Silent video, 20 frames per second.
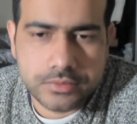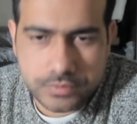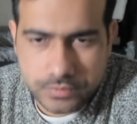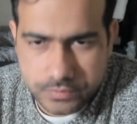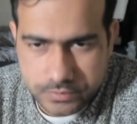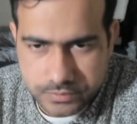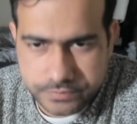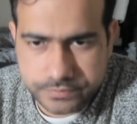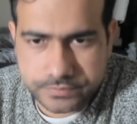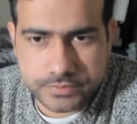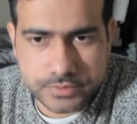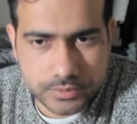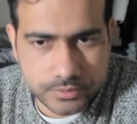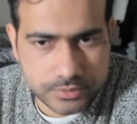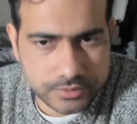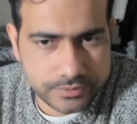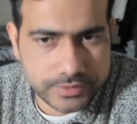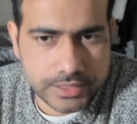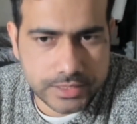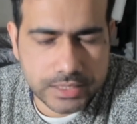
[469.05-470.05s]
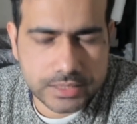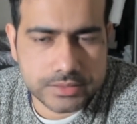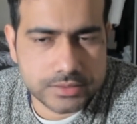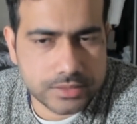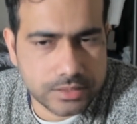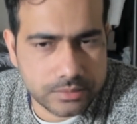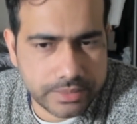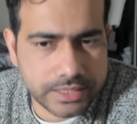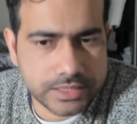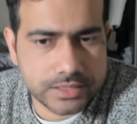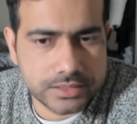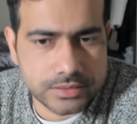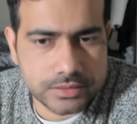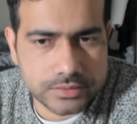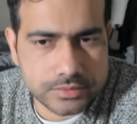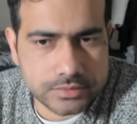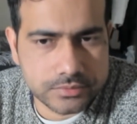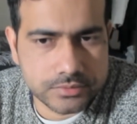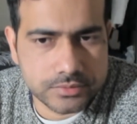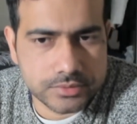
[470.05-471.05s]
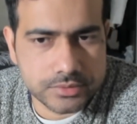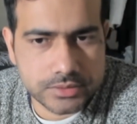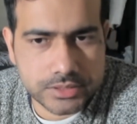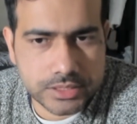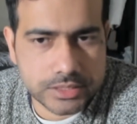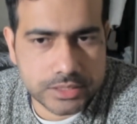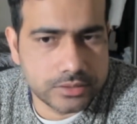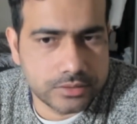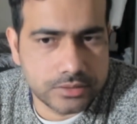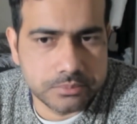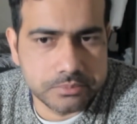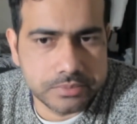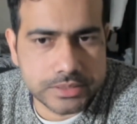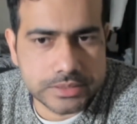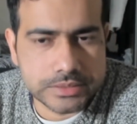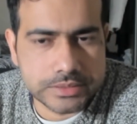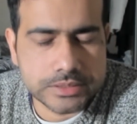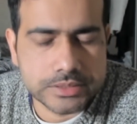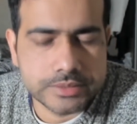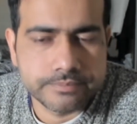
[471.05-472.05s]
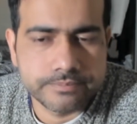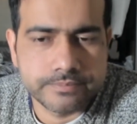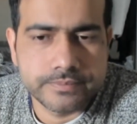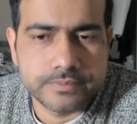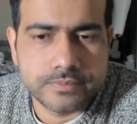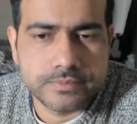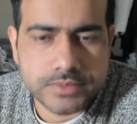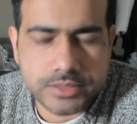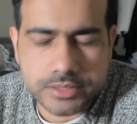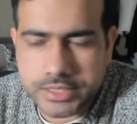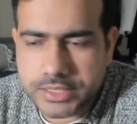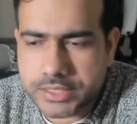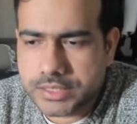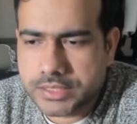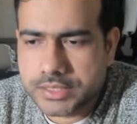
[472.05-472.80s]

of the finance and banking sector companies, right?